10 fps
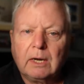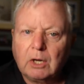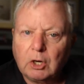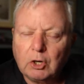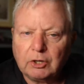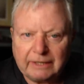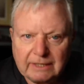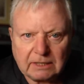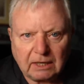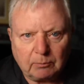earn
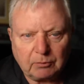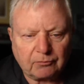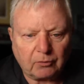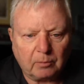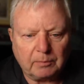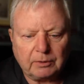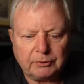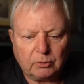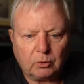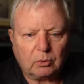income from
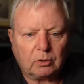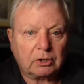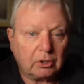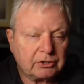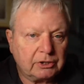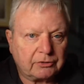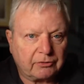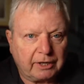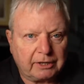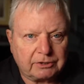your content
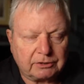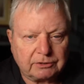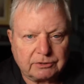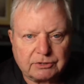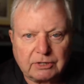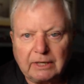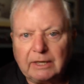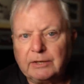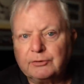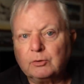creations
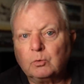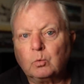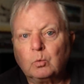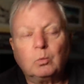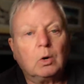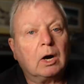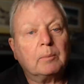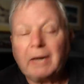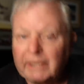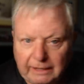and you are
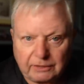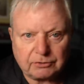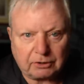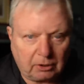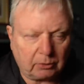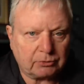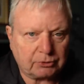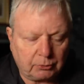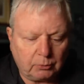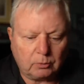planning to go
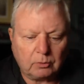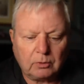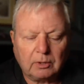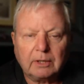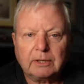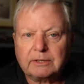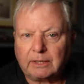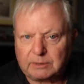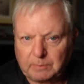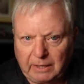to
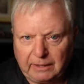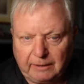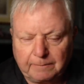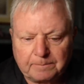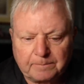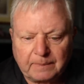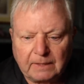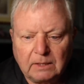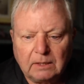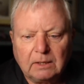Tasmania.
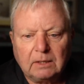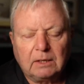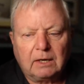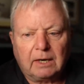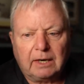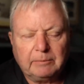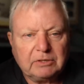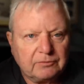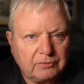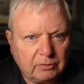I am
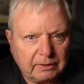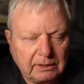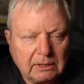interviewing